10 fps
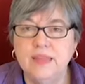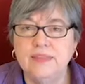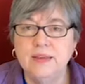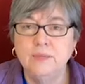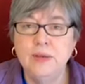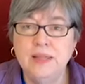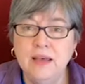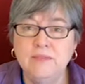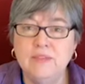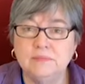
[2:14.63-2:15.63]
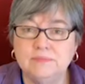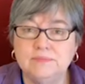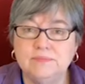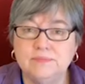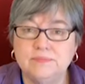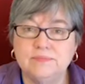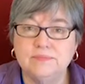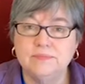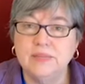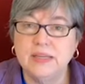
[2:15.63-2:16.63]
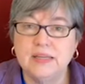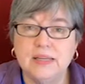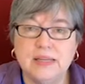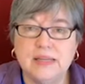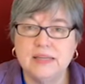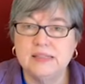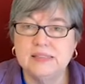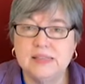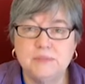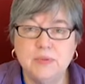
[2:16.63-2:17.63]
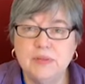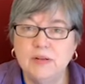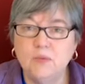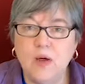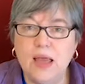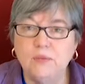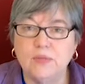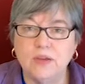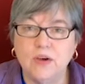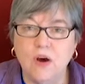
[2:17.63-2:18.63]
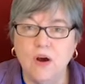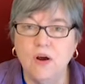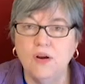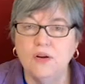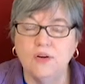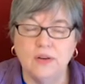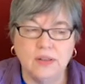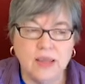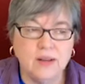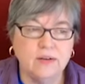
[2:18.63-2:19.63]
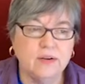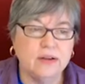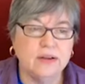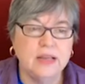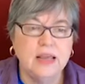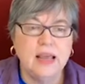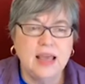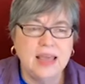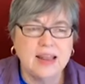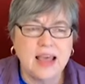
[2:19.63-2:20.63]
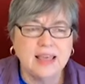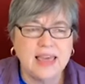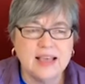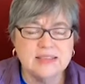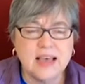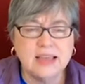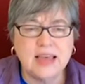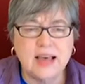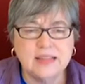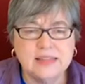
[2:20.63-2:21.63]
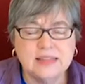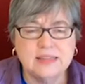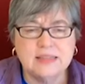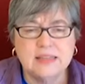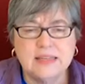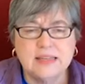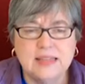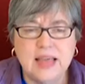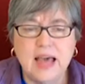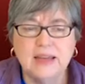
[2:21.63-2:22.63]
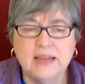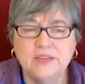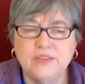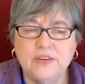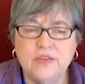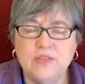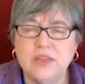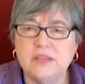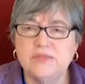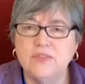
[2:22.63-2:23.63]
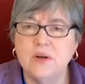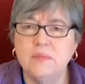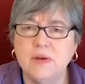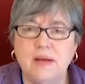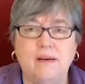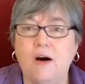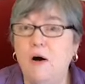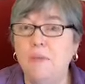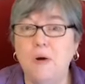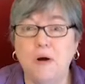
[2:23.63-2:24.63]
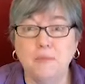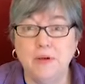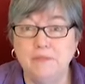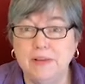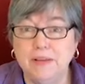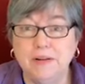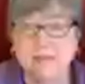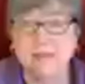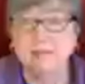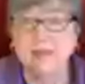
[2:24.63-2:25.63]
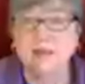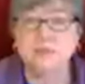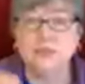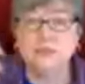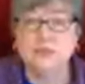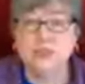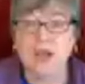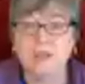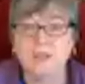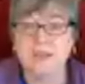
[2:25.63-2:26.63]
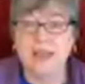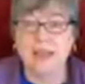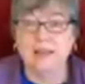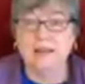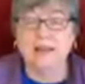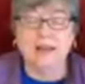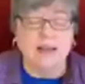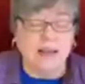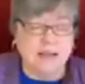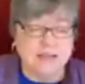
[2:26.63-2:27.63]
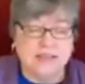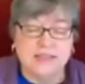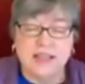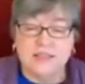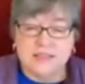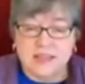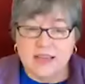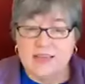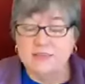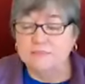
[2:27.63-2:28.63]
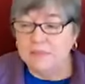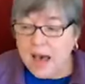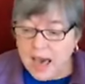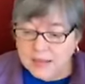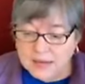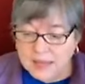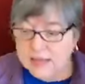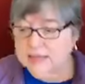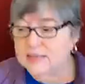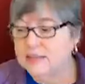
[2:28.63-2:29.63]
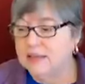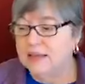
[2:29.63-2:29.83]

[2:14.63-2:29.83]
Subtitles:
that we love them in a simple little way with a card or a letter. And I guess I got the idea to do this from a Hallmark movie. You know, sometimes you just need a senseless, mindless,